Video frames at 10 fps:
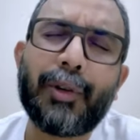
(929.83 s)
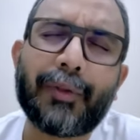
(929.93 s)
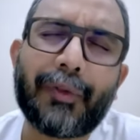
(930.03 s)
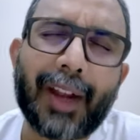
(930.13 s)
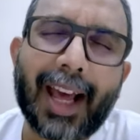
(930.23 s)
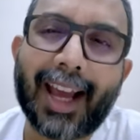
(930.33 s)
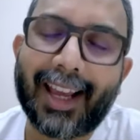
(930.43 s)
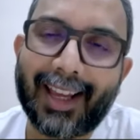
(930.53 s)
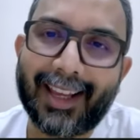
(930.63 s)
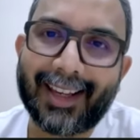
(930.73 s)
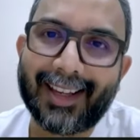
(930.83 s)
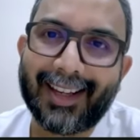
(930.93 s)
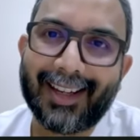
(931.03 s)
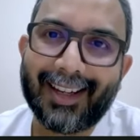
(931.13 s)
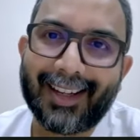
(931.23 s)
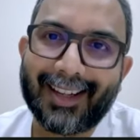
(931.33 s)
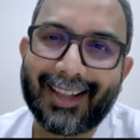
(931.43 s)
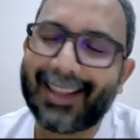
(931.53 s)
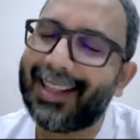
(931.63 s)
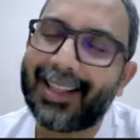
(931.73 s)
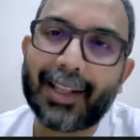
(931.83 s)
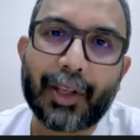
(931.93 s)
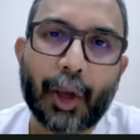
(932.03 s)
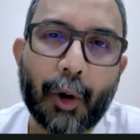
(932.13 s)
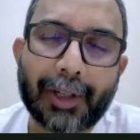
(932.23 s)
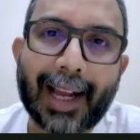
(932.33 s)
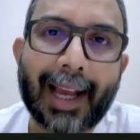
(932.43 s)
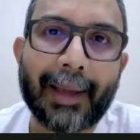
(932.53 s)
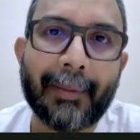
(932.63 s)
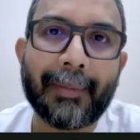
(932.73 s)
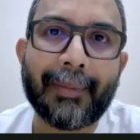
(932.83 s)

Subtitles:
to fly. That this is your time.